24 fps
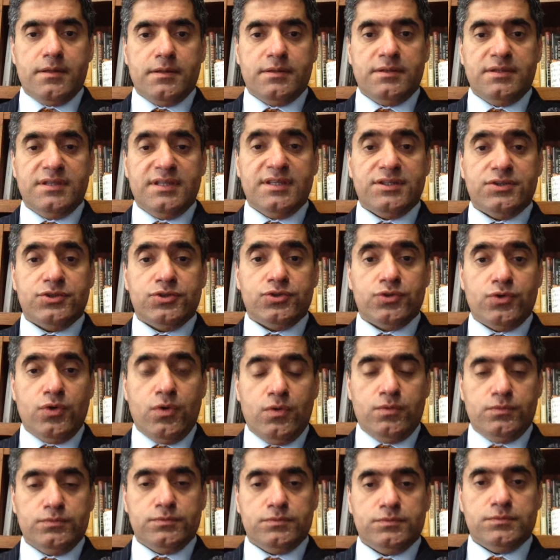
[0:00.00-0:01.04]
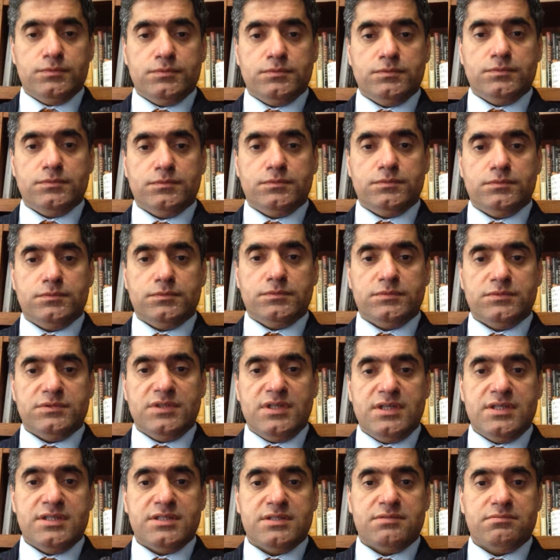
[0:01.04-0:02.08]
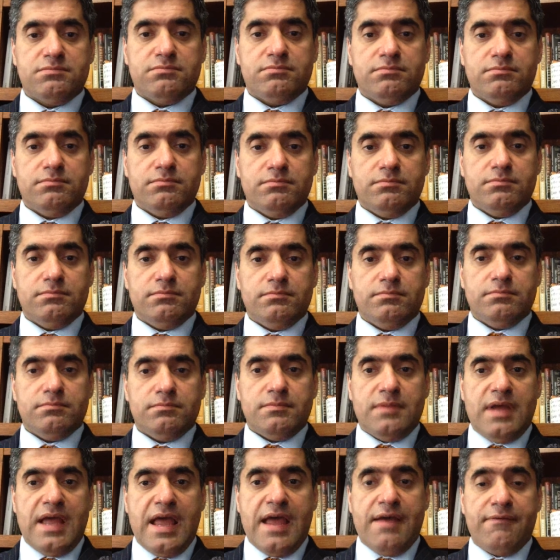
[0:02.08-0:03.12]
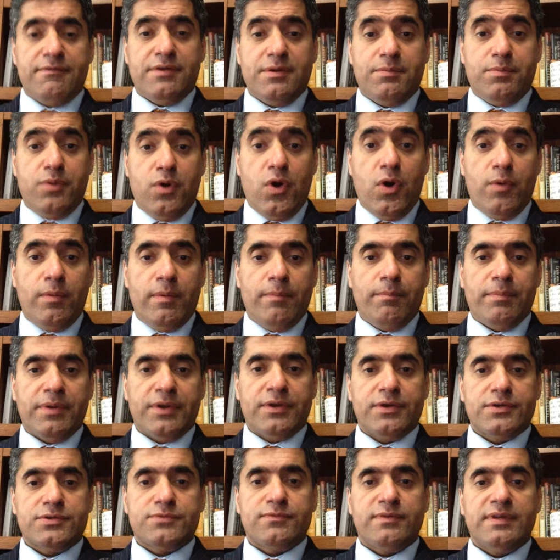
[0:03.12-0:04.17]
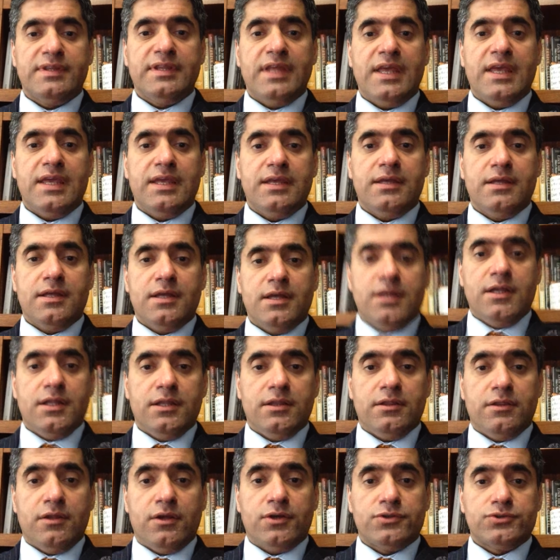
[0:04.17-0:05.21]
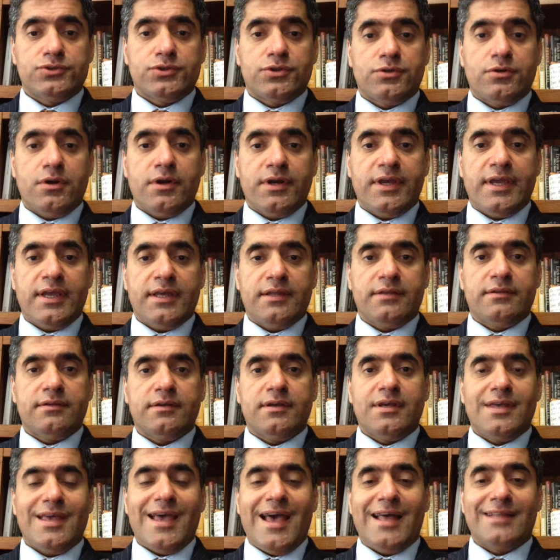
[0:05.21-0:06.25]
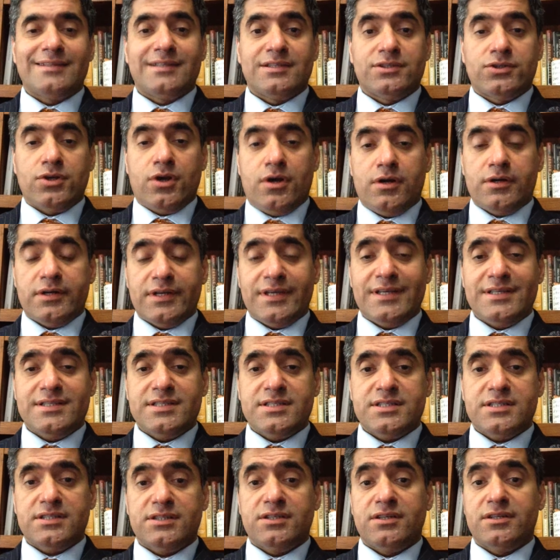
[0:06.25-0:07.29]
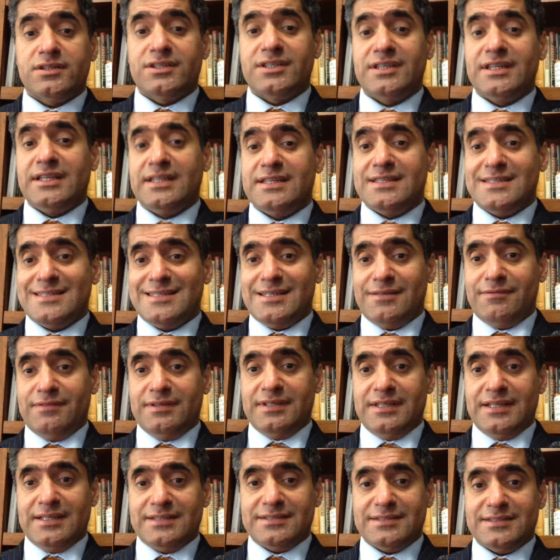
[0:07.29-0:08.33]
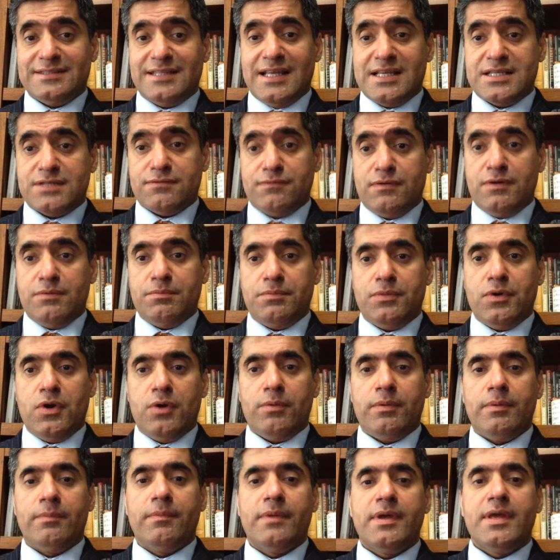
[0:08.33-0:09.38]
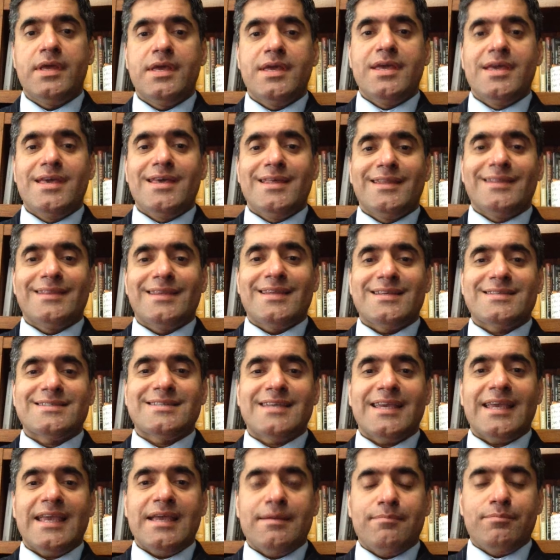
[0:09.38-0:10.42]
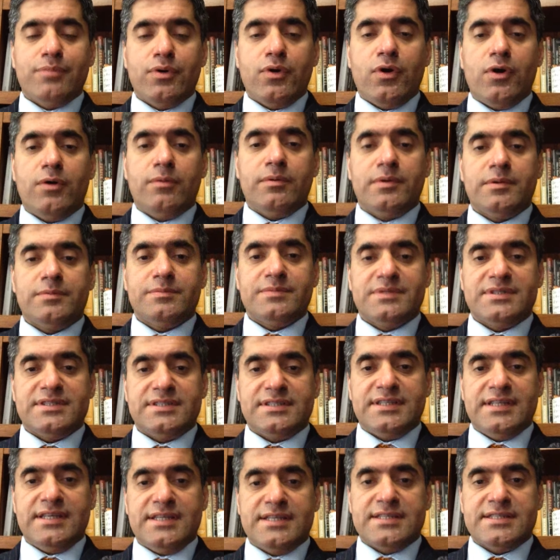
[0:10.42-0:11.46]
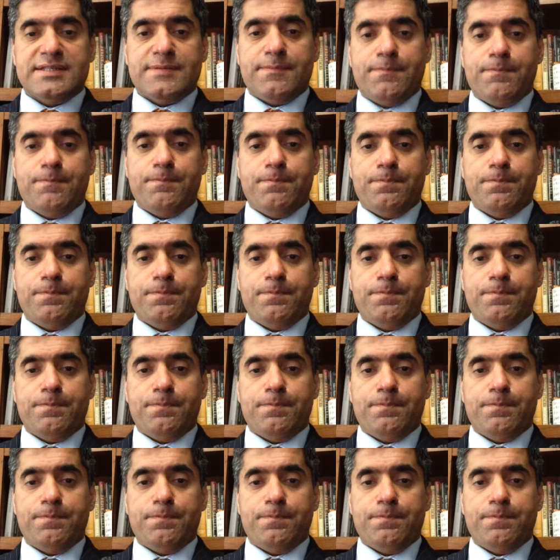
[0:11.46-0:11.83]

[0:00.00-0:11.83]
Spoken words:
the drone is having a problem, because when they launch rocket at the targets, they're killing civilians. That's one problem. The second problem is this: